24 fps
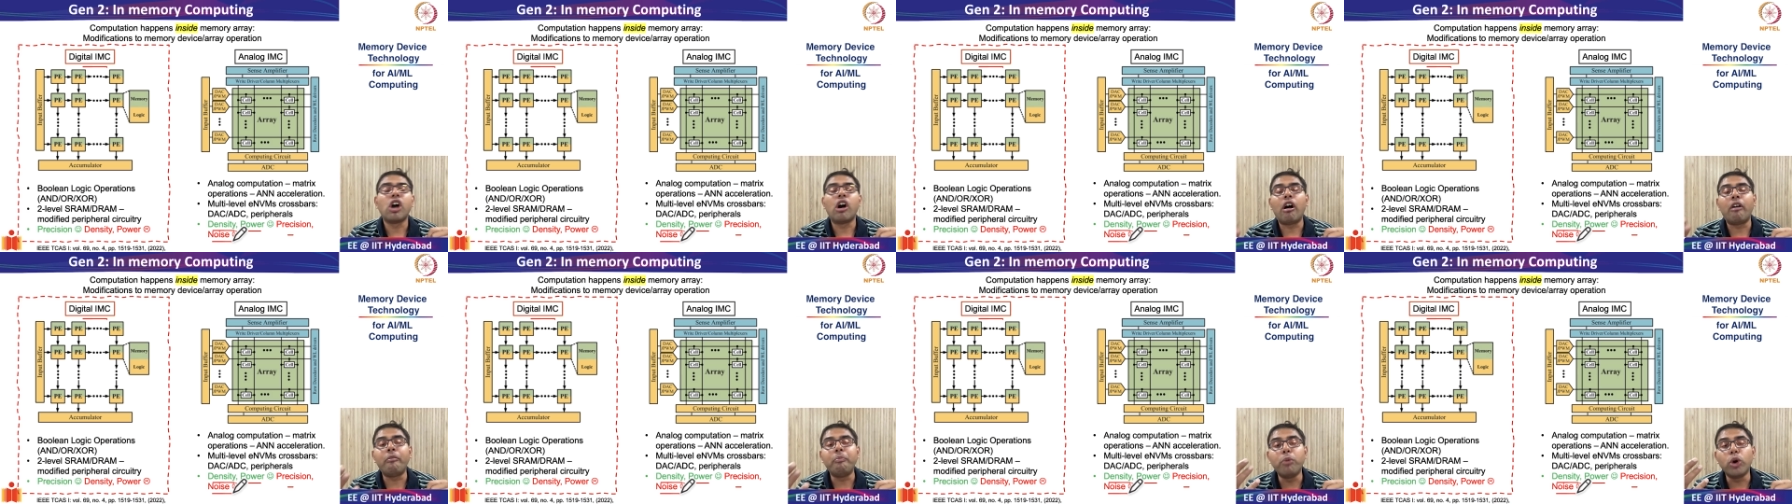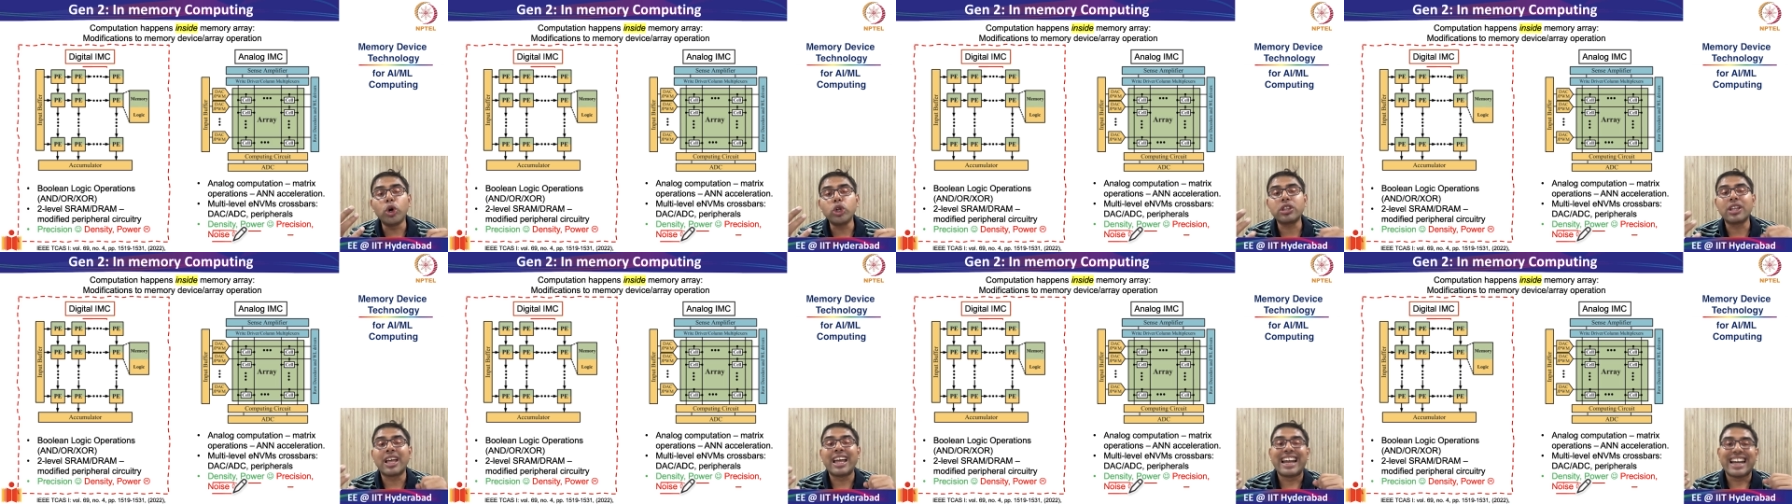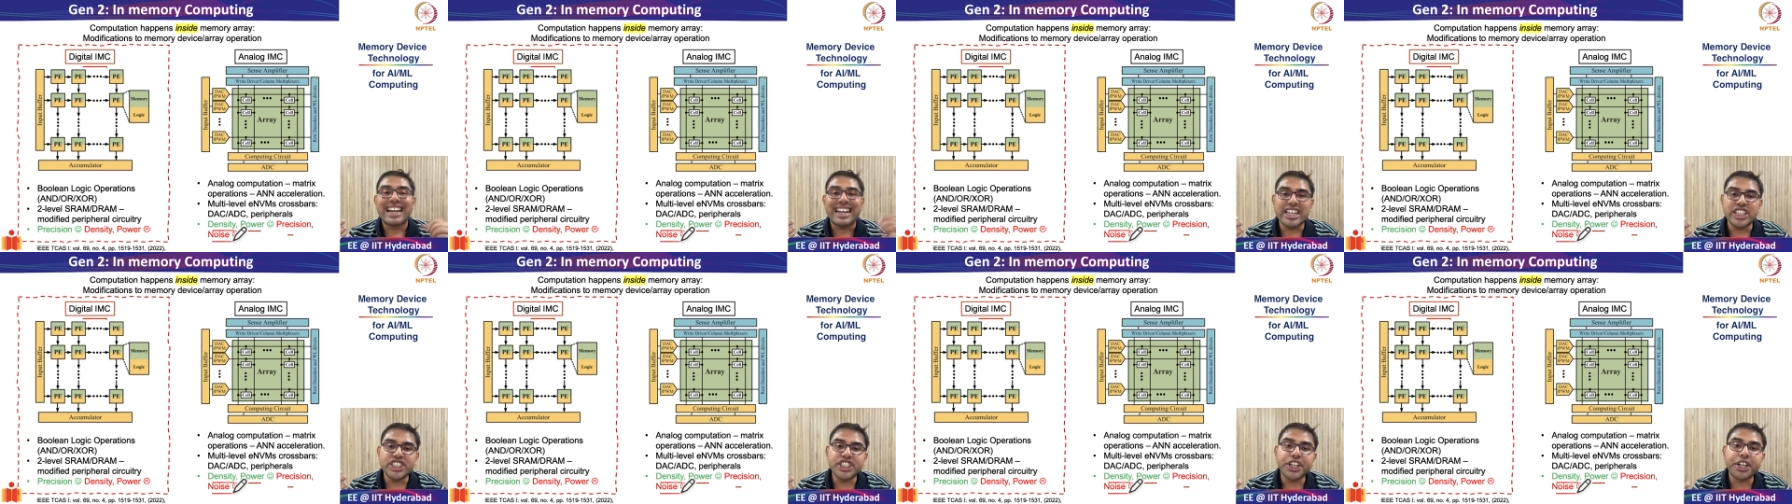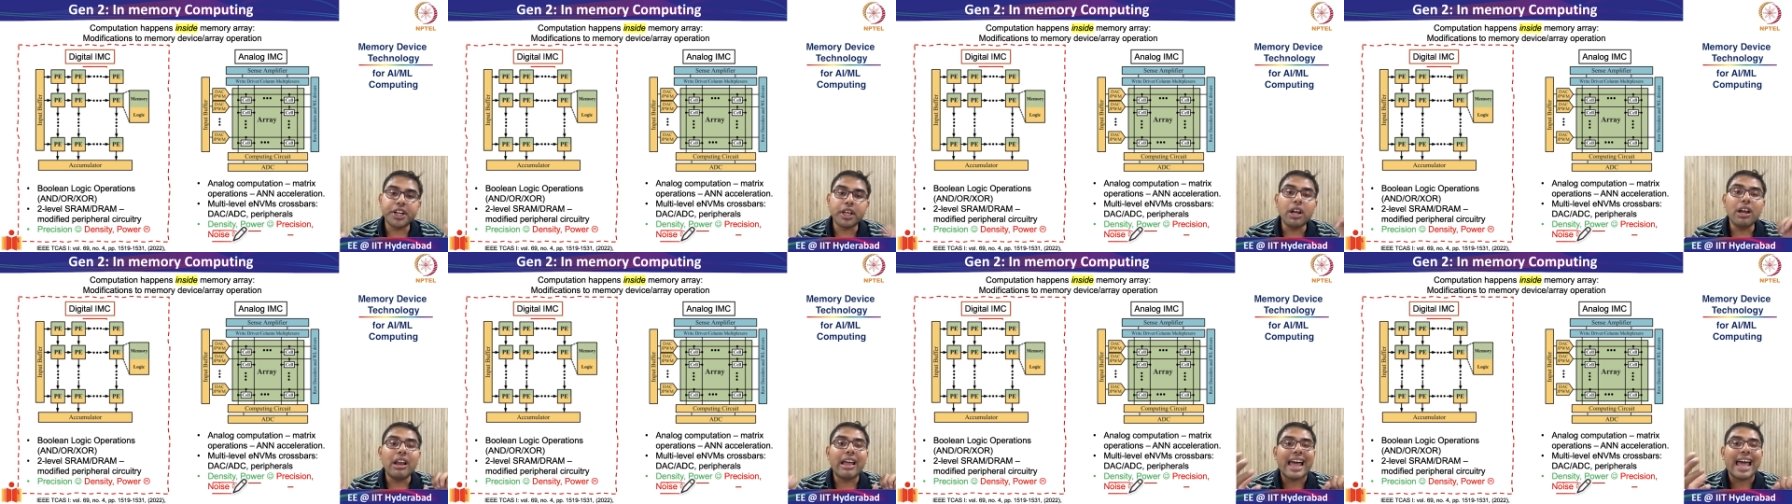of both
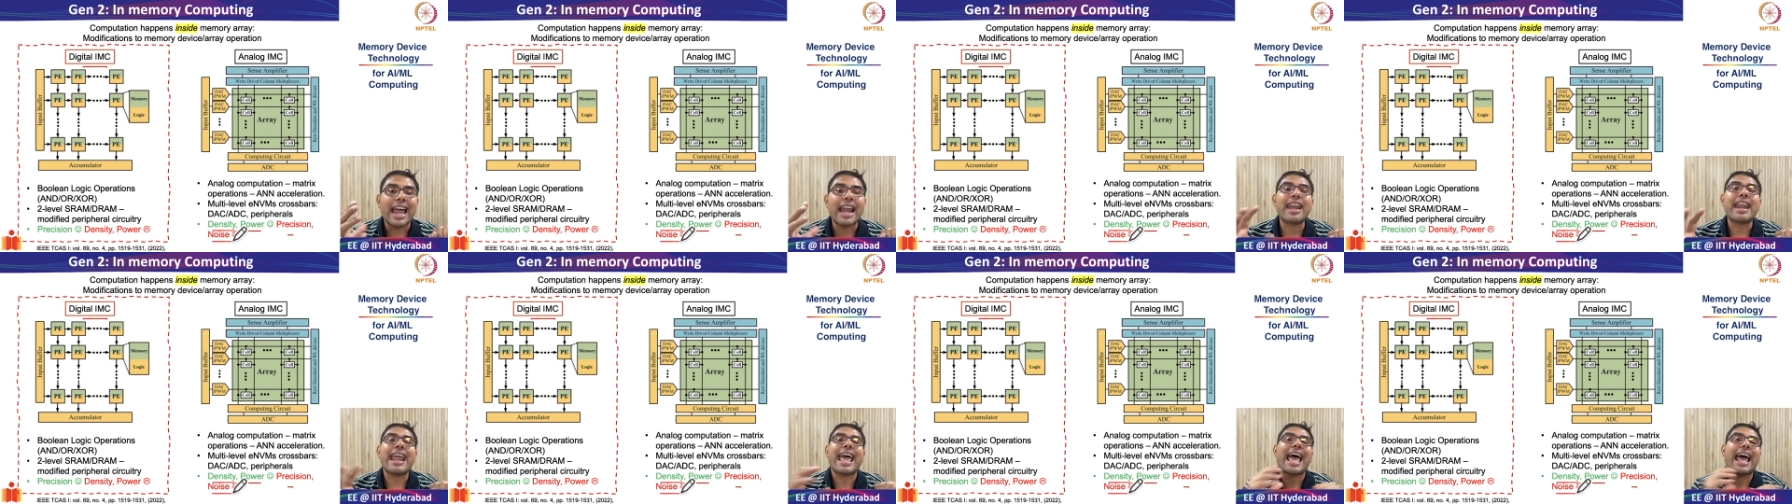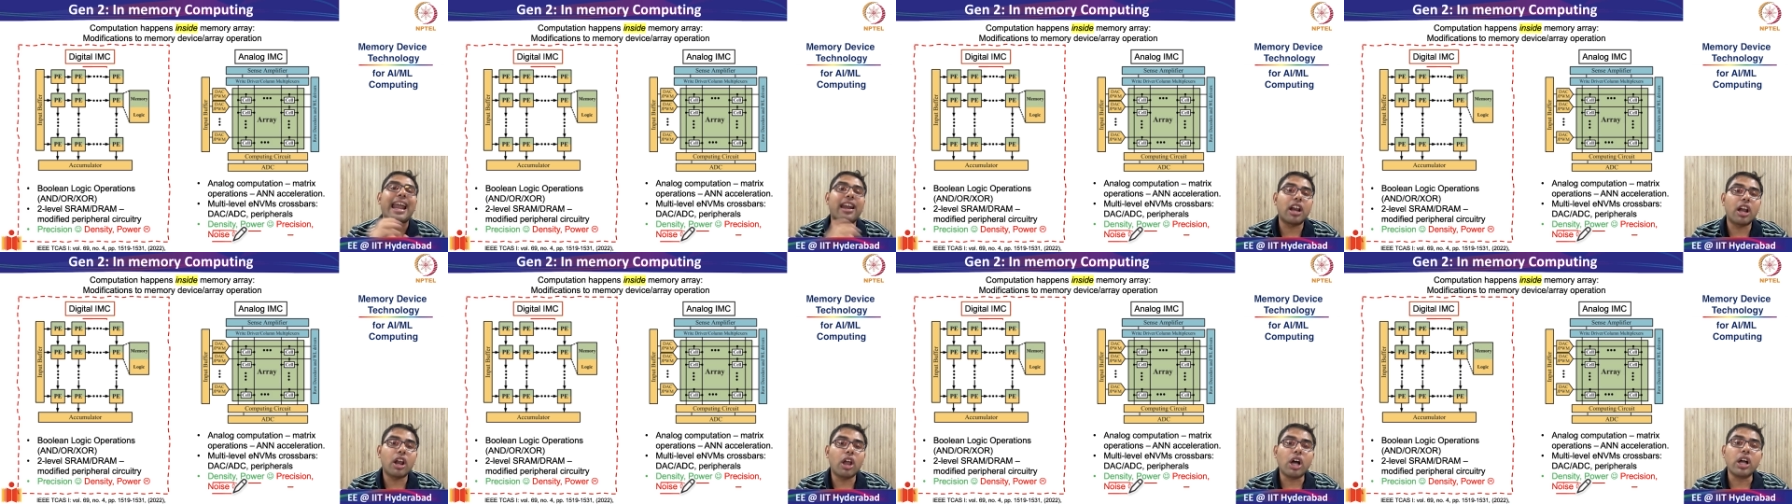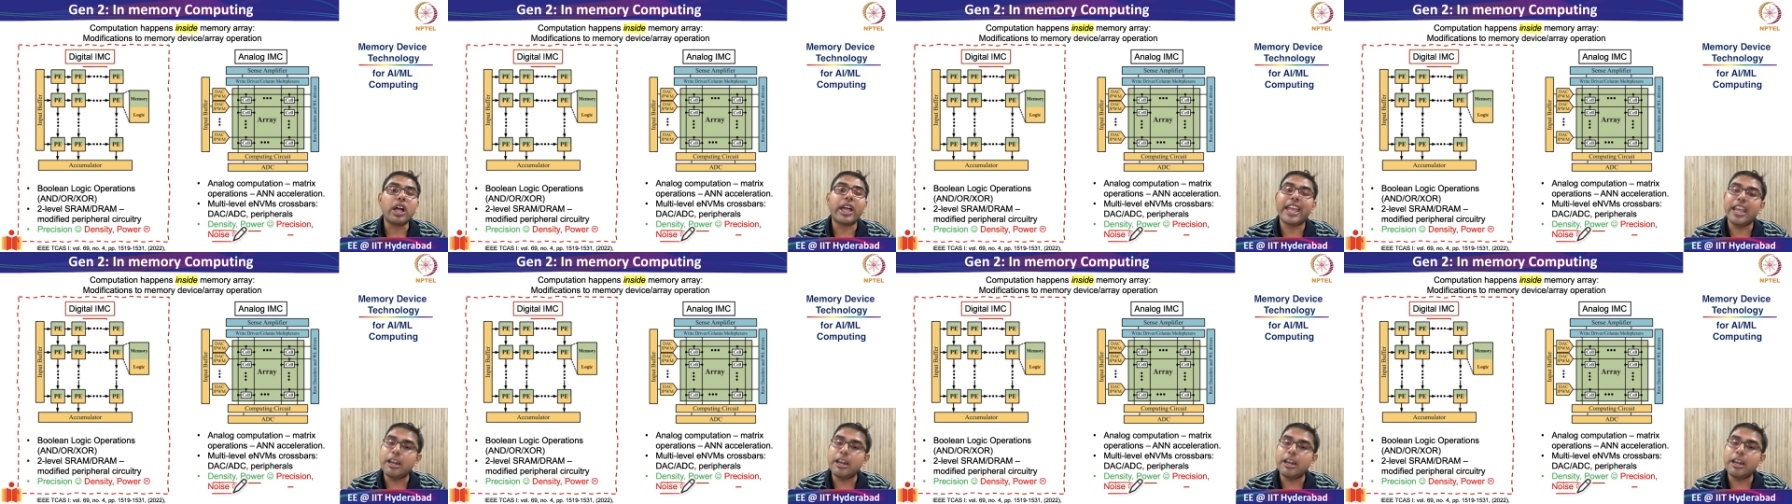digital and analog